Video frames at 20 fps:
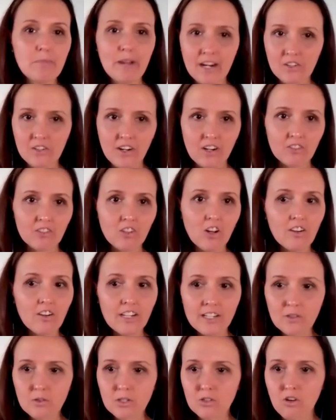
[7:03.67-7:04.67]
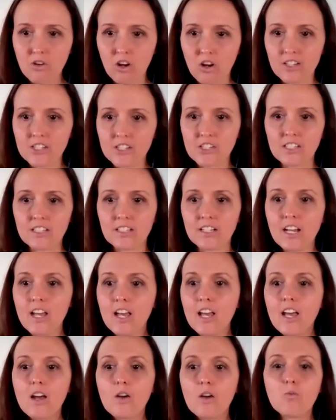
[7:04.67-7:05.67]
background on liquid collagen,
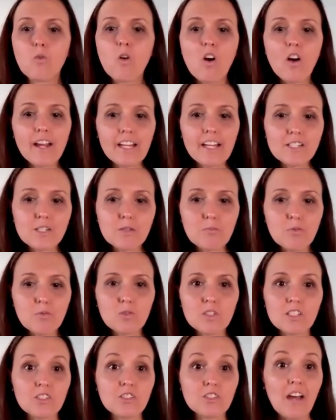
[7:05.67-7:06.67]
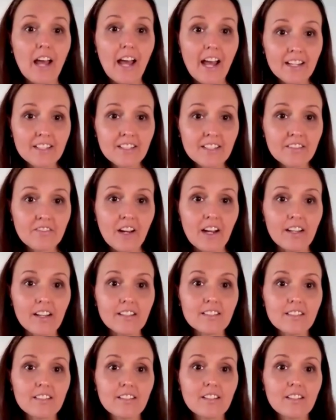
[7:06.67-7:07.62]
why it's important to activate,